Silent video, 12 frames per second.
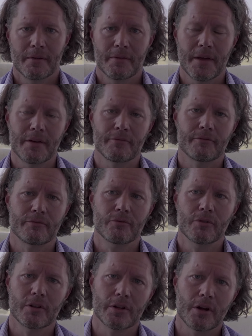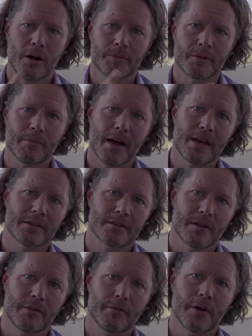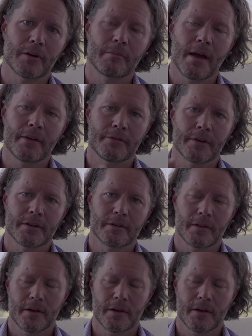They've really optimized their method.